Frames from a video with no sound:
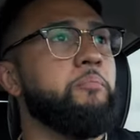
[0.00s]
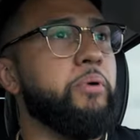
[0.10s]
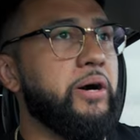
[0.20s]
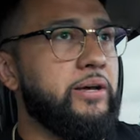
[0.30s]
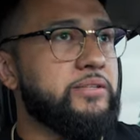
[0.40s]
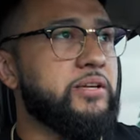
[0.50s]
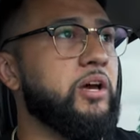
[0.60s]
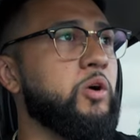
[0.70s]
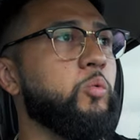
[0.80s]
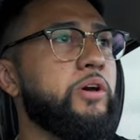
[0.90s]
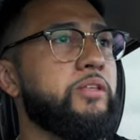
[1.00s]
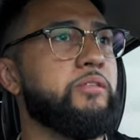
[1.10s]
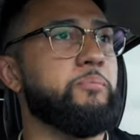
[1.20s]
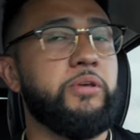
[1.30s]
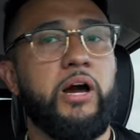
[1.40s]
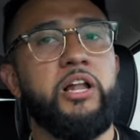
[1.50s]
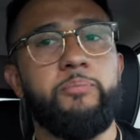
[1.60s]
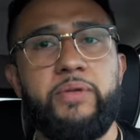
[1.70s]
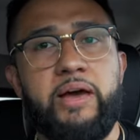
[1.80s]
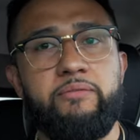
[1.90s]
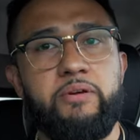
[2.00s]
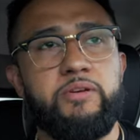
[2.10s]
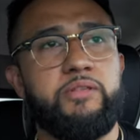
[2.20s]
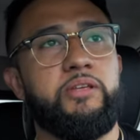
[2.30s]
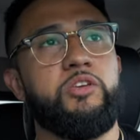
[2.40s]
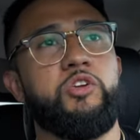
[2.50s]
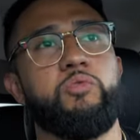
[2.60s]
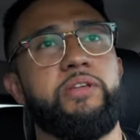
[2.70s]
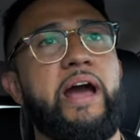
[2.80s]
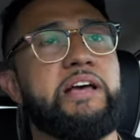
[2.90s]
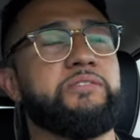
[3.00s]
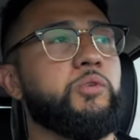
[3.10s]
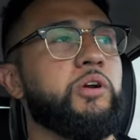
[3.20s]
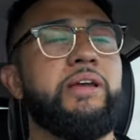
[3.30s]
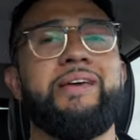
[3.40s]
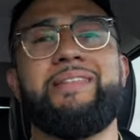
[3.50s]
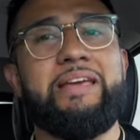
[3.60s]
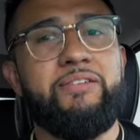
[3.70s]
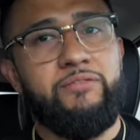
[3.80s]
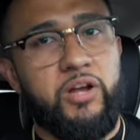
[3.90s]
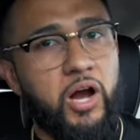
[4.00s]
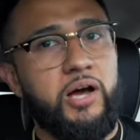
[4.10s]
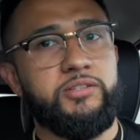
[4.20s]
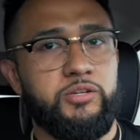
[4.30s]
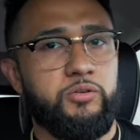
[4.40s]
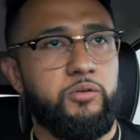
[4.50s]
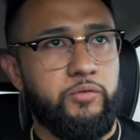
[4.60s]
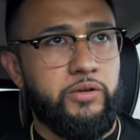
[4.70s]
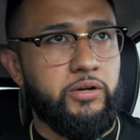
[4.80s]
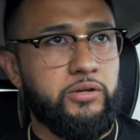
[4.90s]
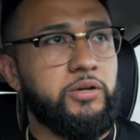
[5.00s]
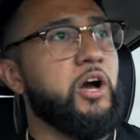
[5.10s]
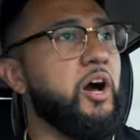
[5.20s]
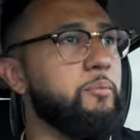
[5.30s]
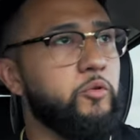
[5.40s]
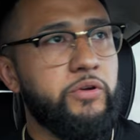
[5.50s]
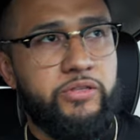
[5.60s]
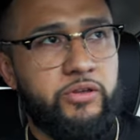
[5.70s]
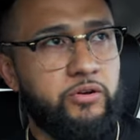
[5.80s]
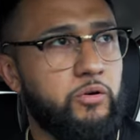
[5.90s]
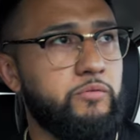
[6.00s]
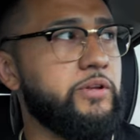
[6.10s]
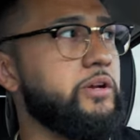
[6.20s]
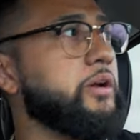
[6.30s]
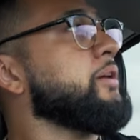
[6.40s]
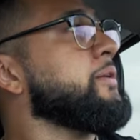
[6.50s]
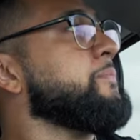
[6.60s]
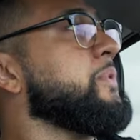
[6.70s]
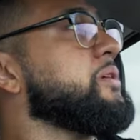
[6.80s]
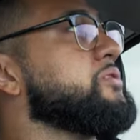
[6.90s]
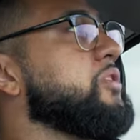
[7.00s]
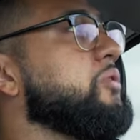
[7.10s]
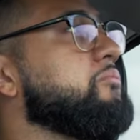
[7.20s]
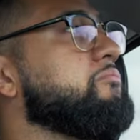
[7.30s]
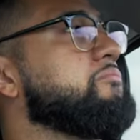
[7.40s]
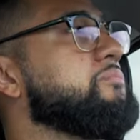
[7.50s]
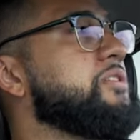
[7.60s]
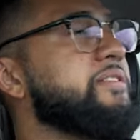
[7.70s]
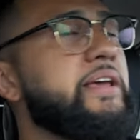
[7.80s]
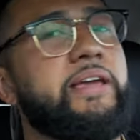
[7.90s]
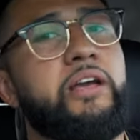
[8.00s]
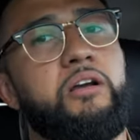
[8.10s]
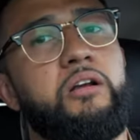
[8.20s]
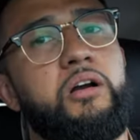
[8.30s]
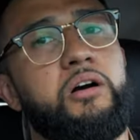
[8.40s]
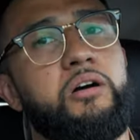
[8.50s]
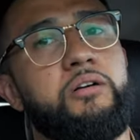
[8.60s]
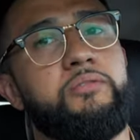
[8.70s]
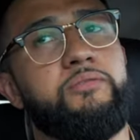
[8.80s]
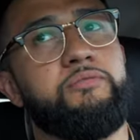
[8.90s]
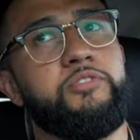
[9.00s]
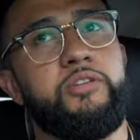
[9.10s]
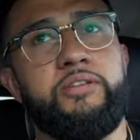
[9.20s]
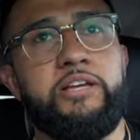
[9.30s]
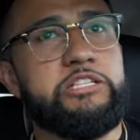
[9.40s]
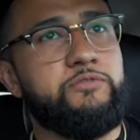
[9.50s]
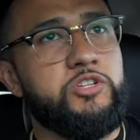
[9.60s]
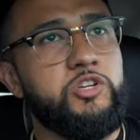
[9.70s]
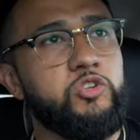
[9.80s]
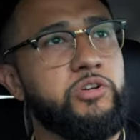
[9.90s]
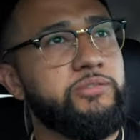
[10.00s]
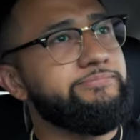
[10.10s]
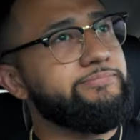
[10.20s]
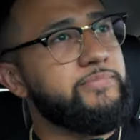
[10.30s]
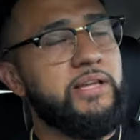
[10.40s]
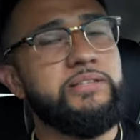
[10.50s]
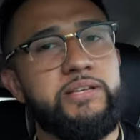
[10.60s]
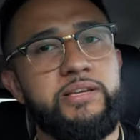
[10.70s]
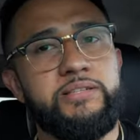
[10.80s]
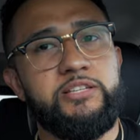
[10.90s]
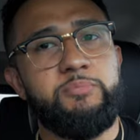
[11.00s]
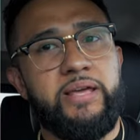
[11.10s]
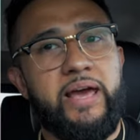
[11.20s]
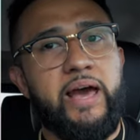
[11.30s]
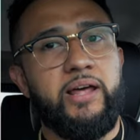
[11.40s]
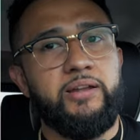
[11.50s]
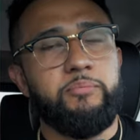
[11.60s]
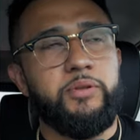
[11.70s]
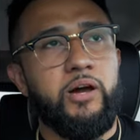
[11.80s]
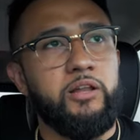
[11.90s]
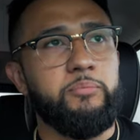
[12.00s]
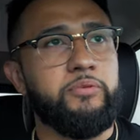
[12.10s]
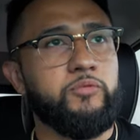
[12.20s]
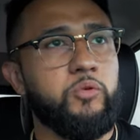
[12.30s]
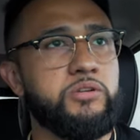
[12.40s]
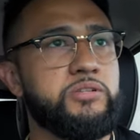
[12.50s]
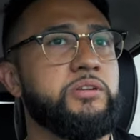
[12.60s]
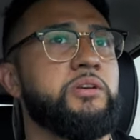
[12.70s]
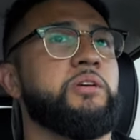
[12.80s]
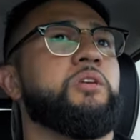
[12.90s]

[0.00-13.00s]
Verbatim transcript: But with Puyallup, they have everything that you could really ask for. They even have a Costco over here, a movie theater over here. So to take care of the needs of your children, children, it's easy to be had in Puyallup, but of course,